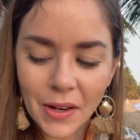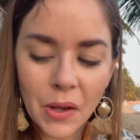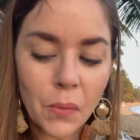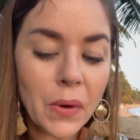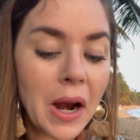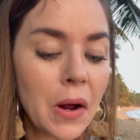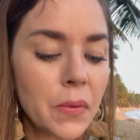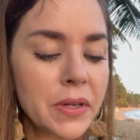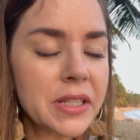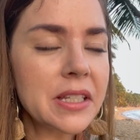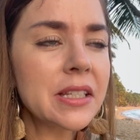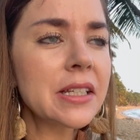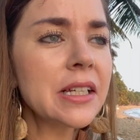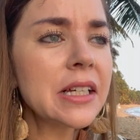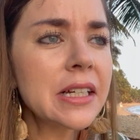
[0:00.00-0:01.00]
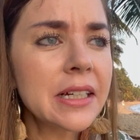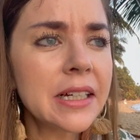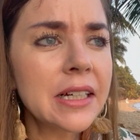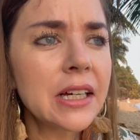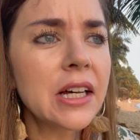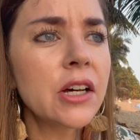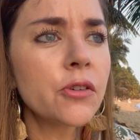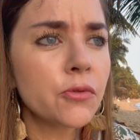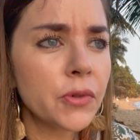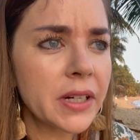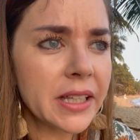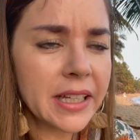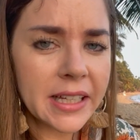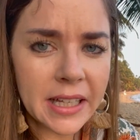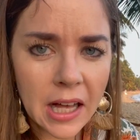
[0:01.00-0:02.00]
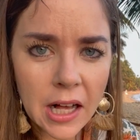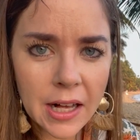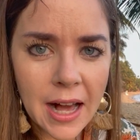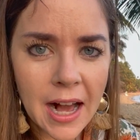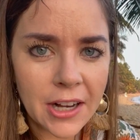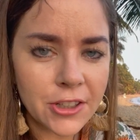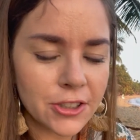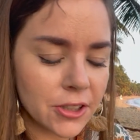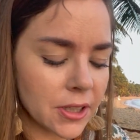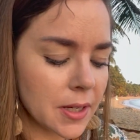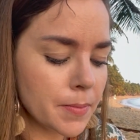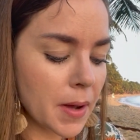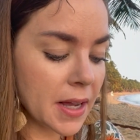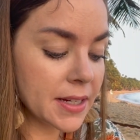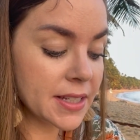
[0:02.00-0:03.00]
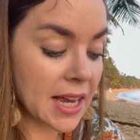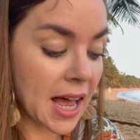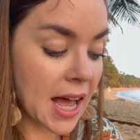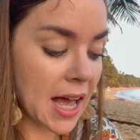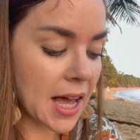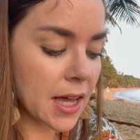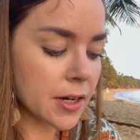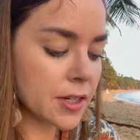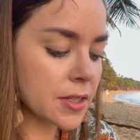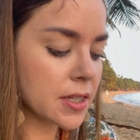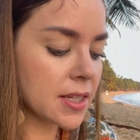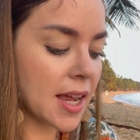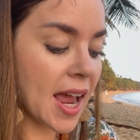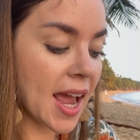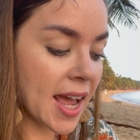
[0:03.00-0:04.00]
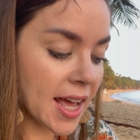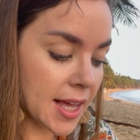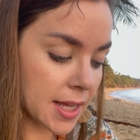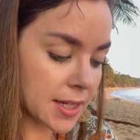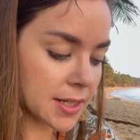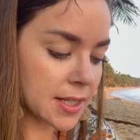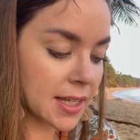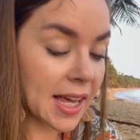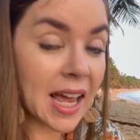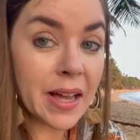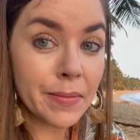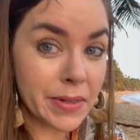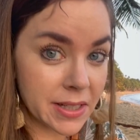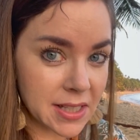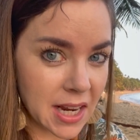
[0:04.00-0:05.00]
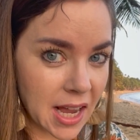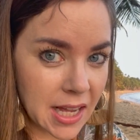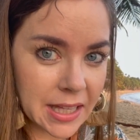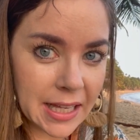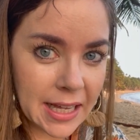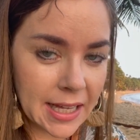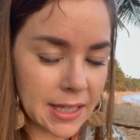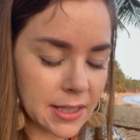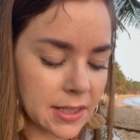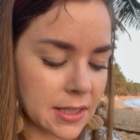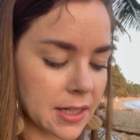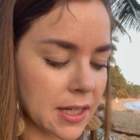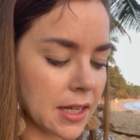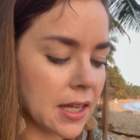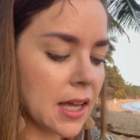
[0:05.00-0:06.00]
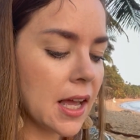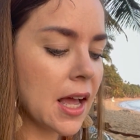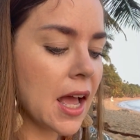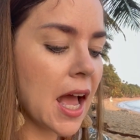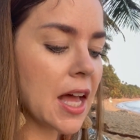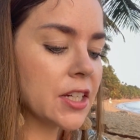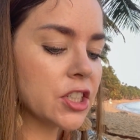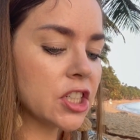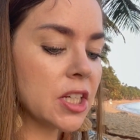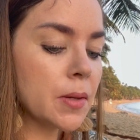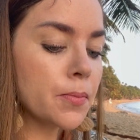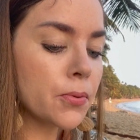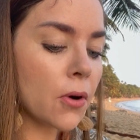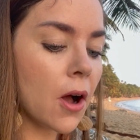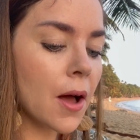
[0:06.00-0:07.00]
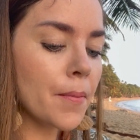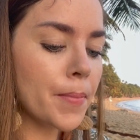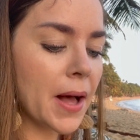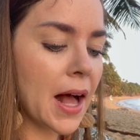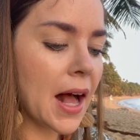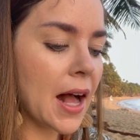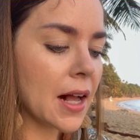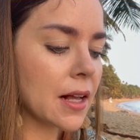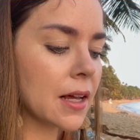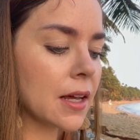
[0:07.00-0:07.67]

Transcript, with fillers: When I was really young, actually, my dad's aunt came to Thailand, and she brought back